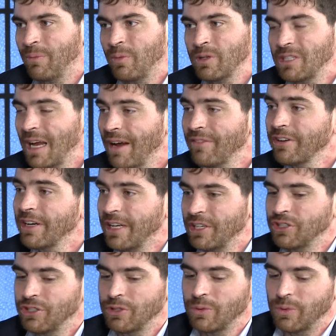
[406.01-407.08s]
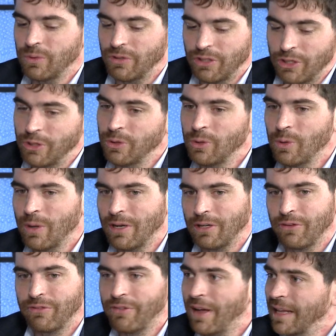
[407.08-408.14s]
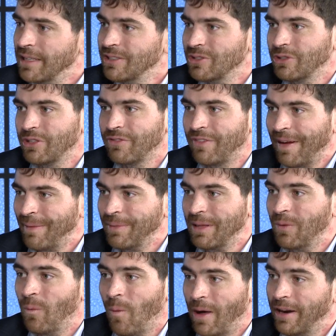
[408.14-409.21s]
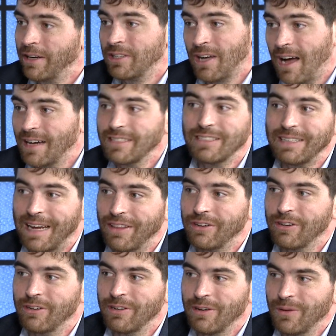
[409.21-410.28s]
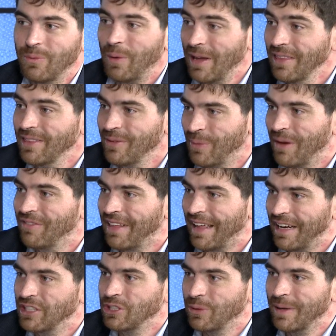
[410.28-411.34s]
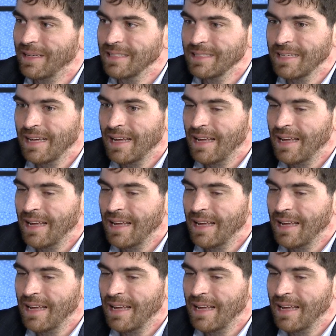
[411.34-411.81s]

whichever issue you and your friends or your family want to talk together with, whatever that issue is,